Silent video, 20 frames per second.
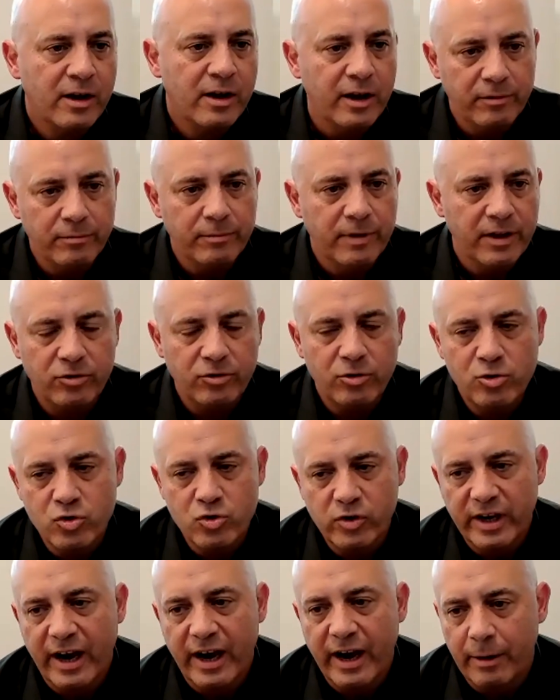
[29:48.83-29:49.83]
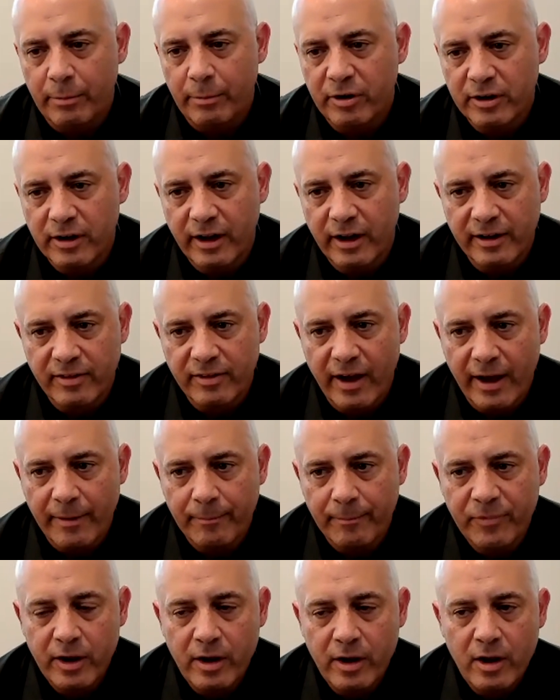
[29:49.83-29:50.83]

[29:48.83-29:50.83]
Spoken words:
And it's usually a hybrid like that.